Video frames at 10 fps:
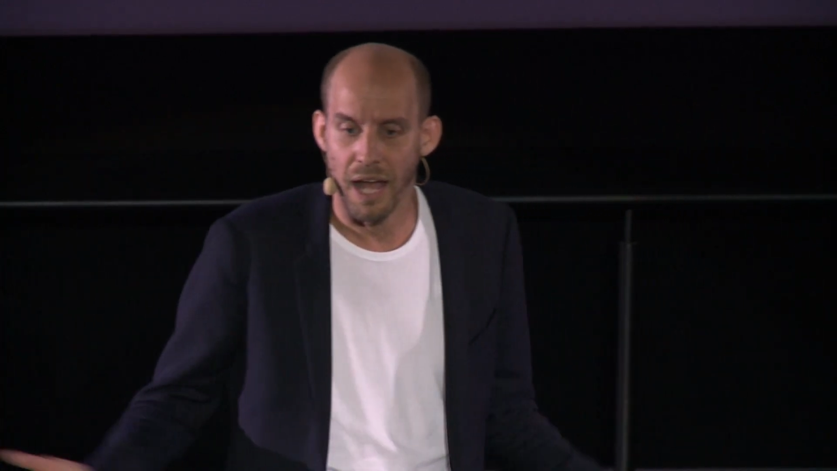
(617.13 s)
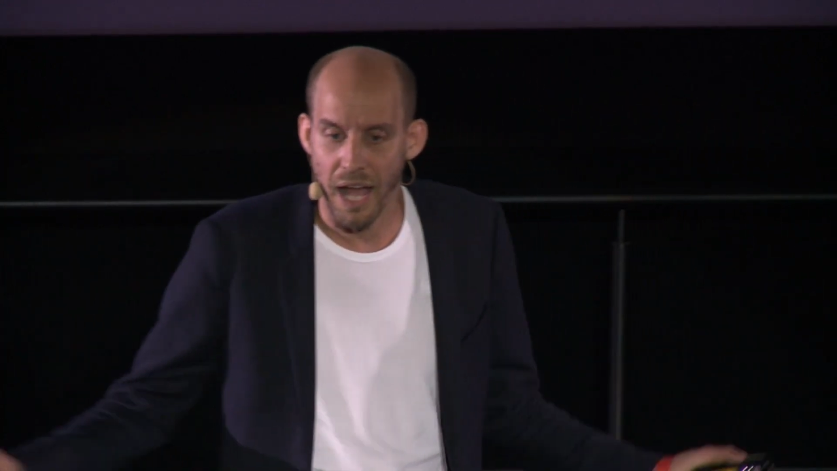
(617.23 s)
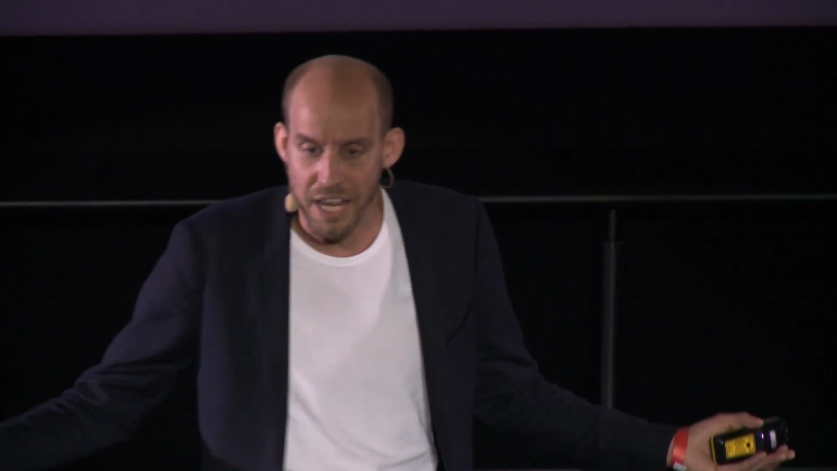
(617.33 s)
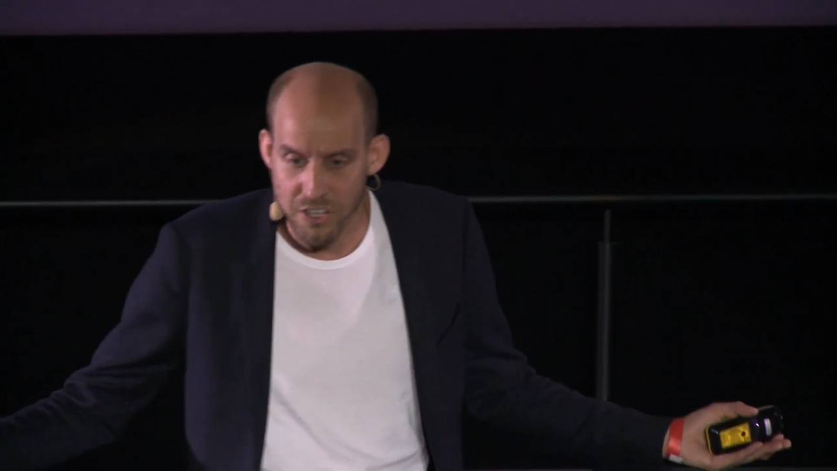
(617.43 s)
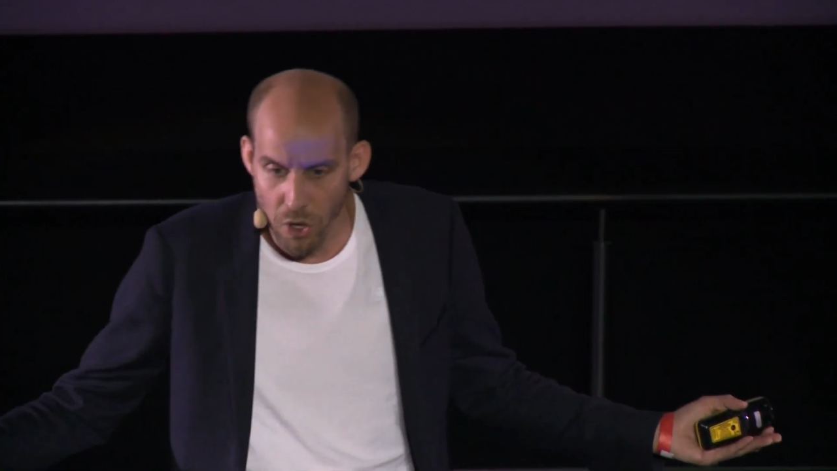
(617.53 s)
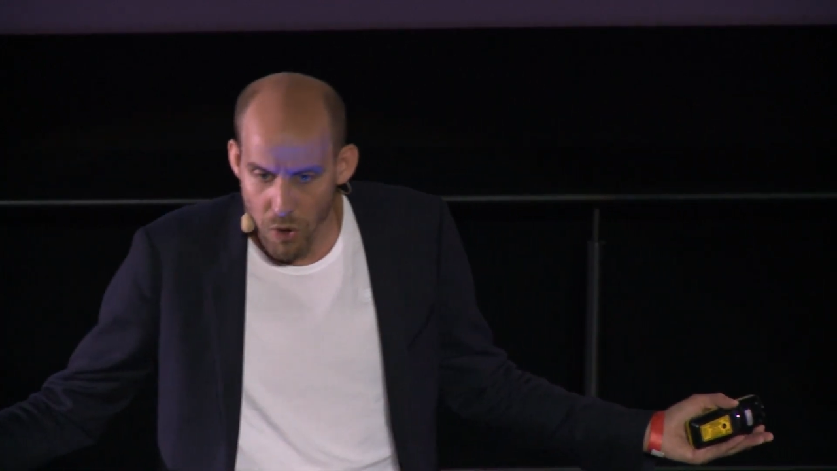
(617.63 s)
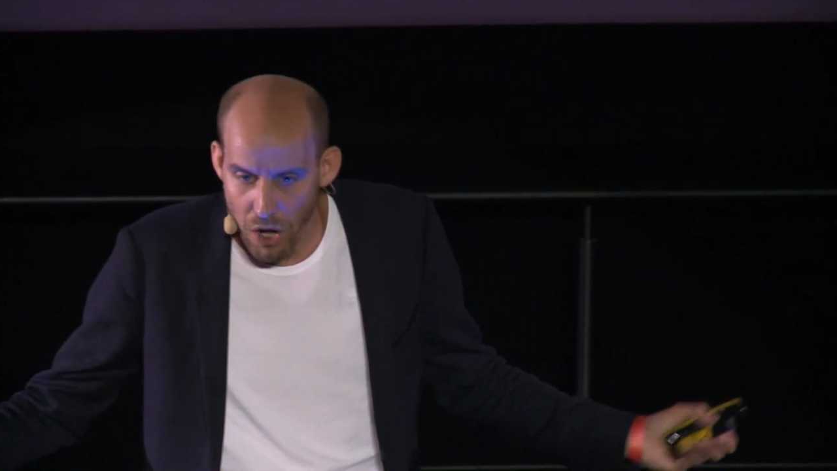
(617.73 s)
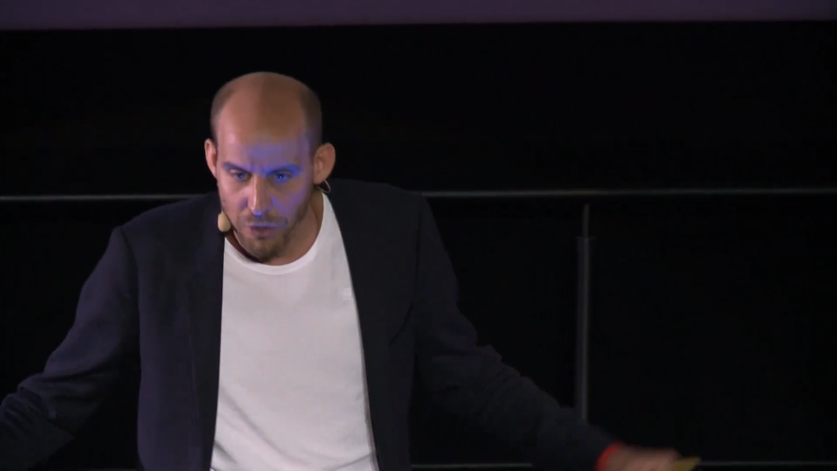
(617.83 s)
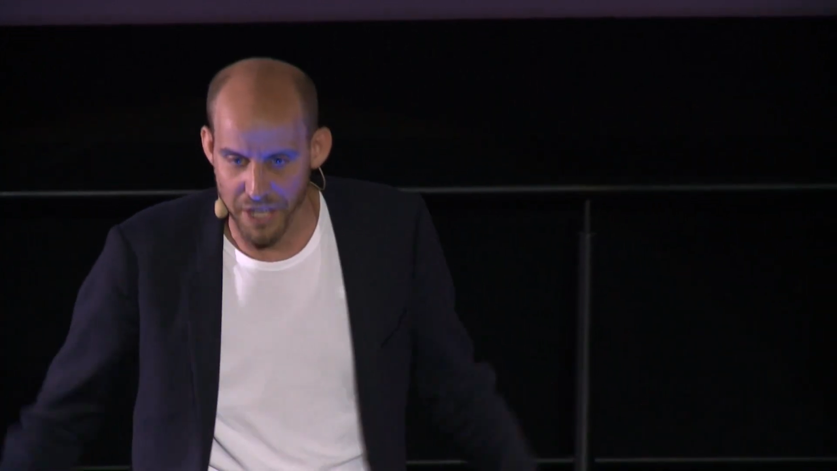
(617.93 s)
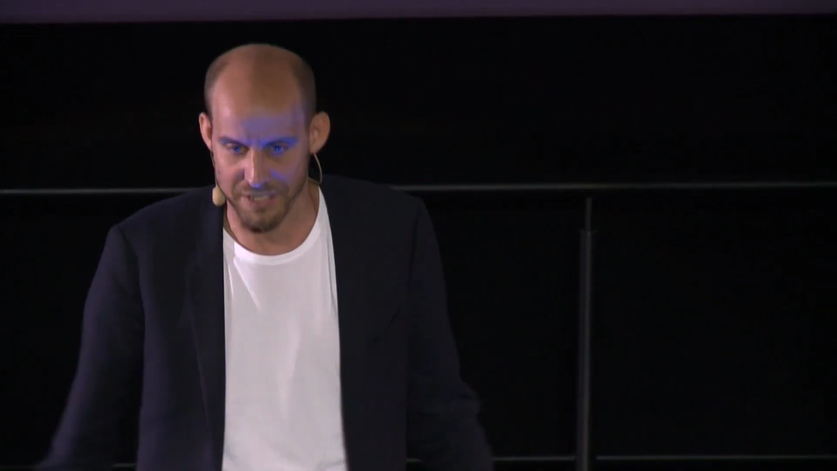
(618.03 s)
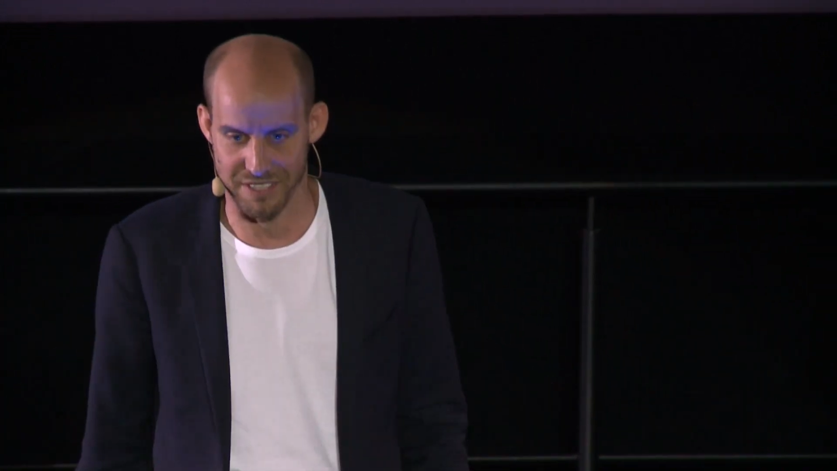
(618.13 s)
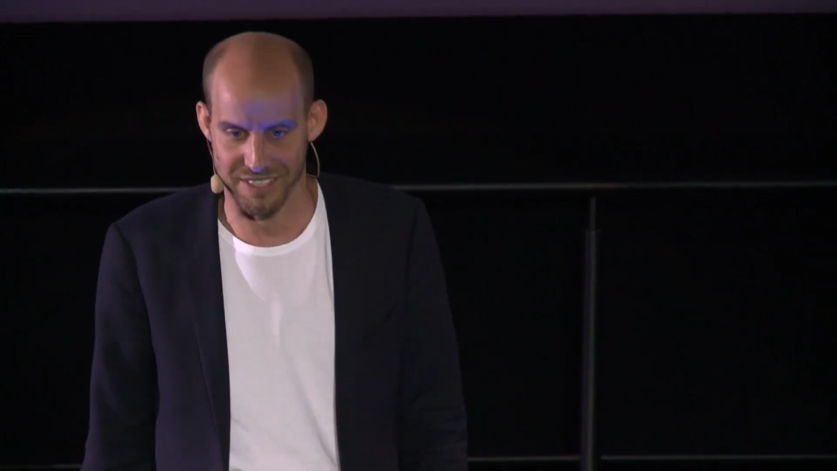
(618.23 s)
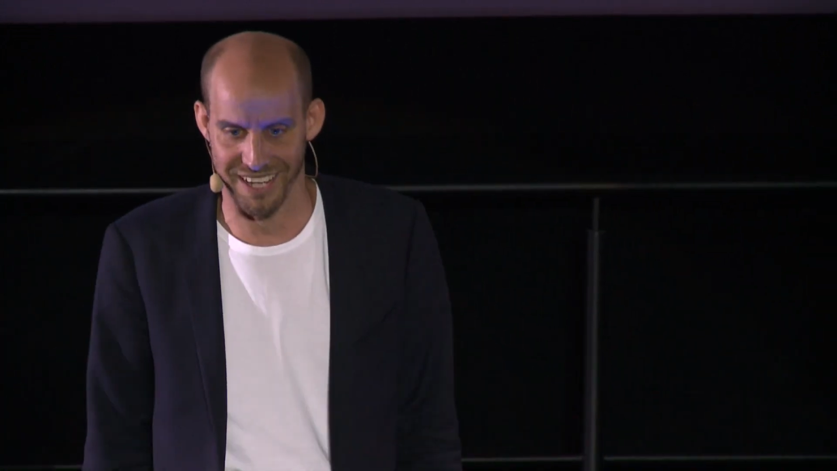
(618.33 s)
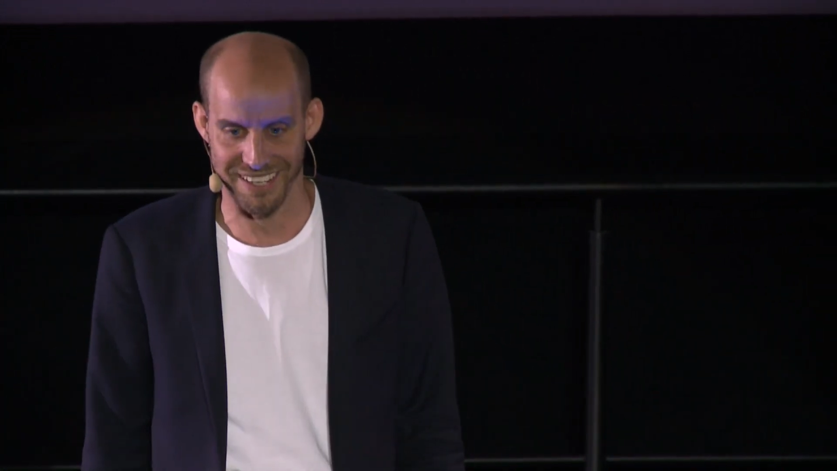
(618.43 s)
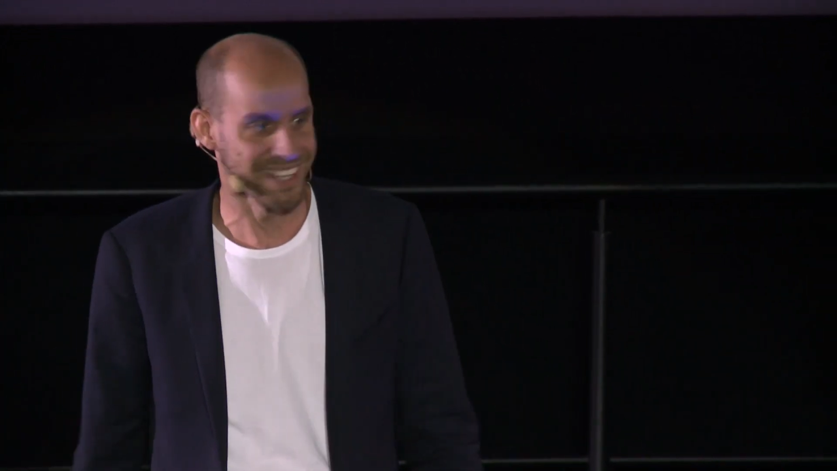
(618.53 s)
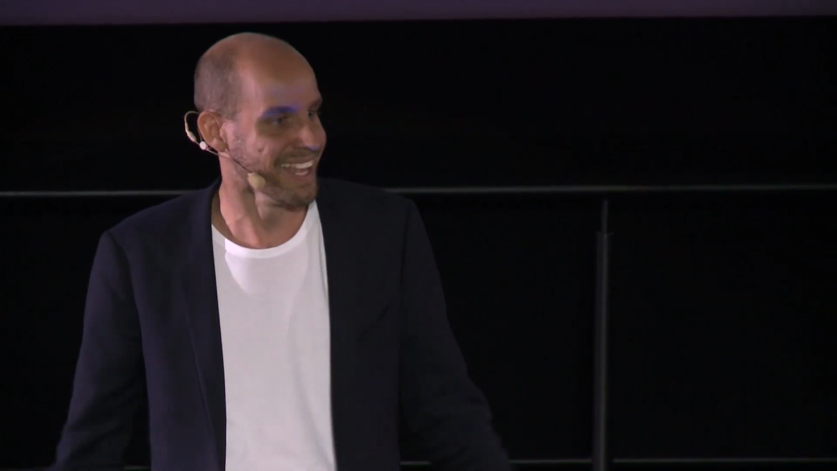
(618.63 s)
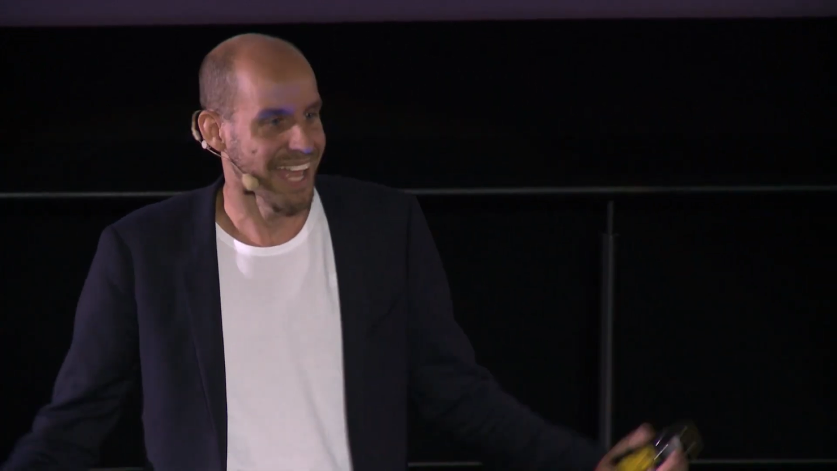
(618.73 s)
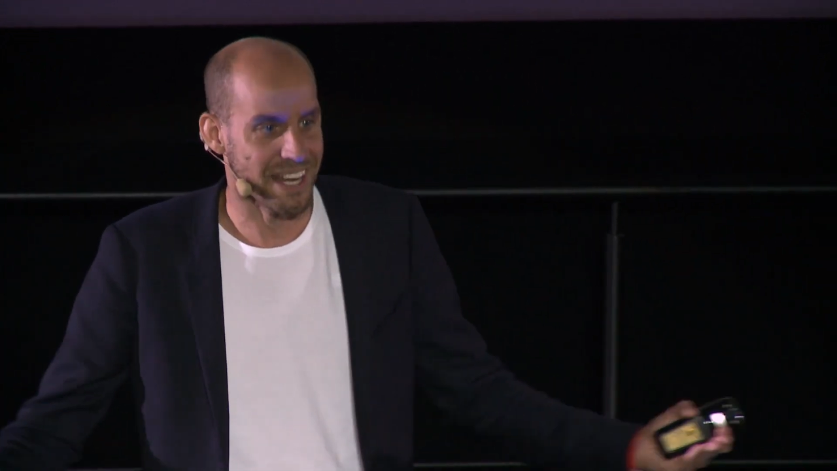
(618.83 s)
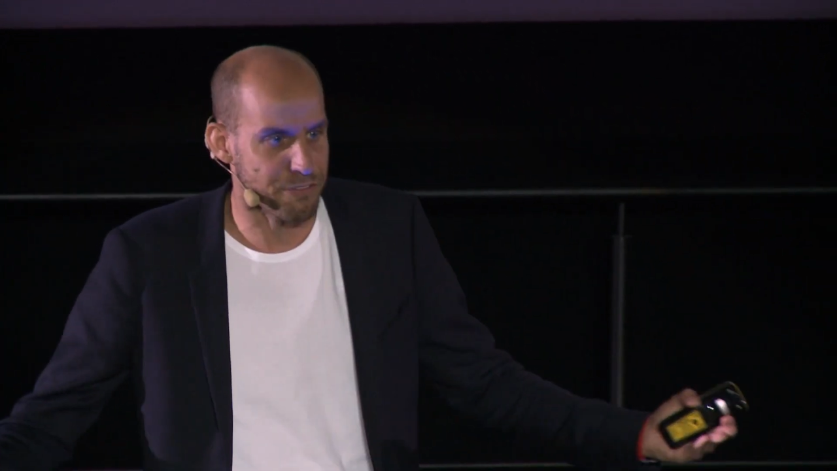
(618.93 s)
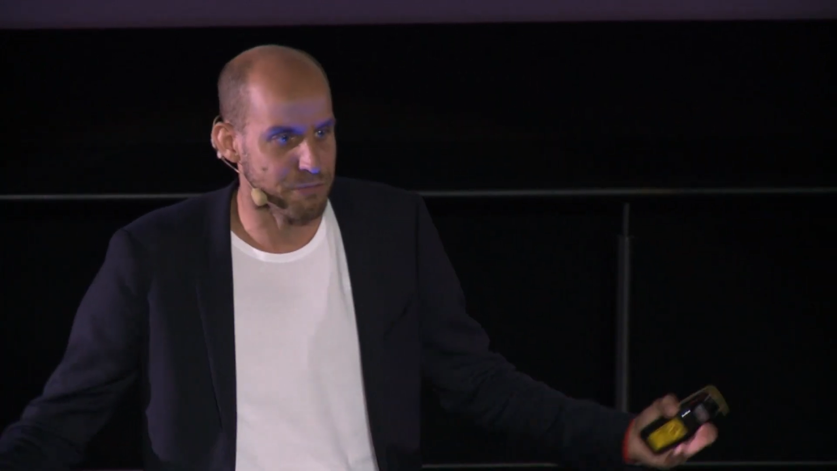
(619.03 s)
I know how that is done,
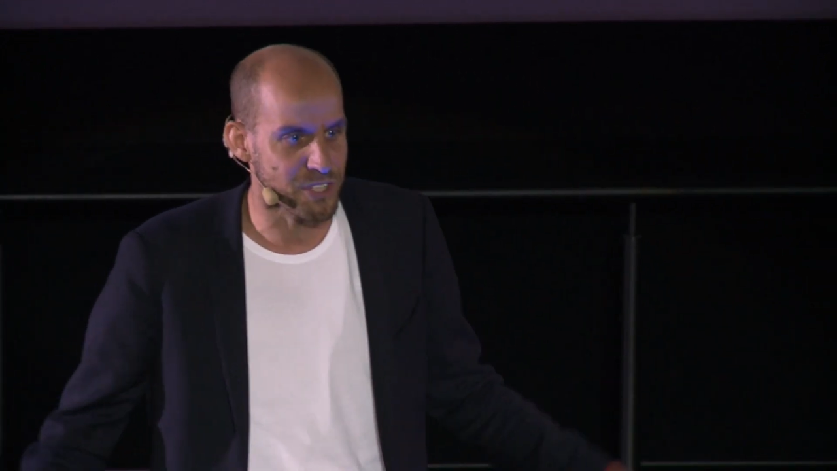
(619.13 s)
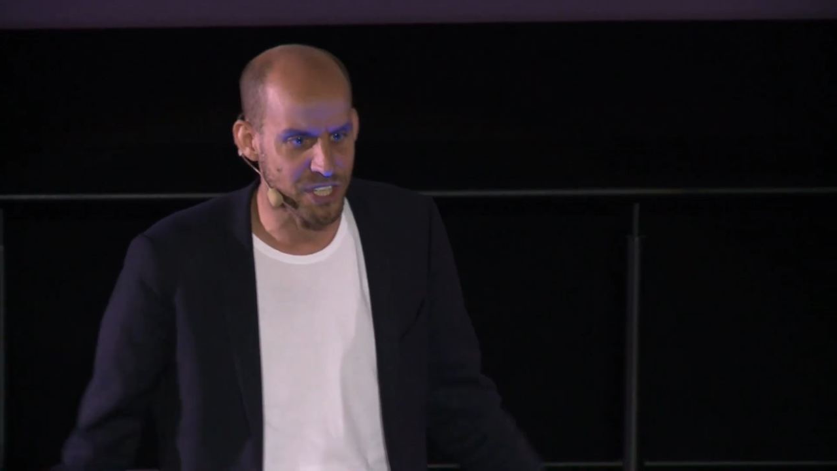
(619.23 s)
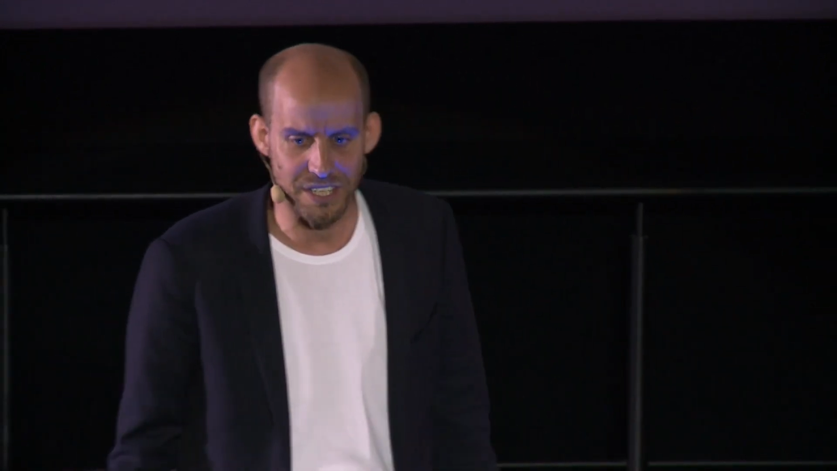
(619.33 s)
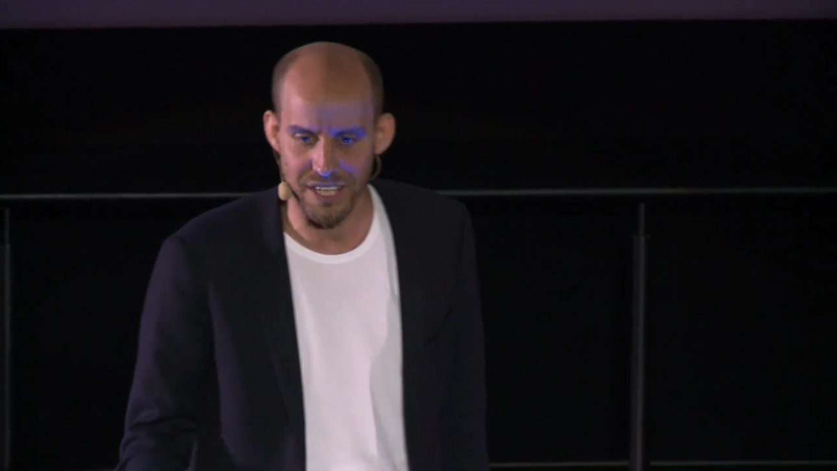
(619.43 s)
and if the machine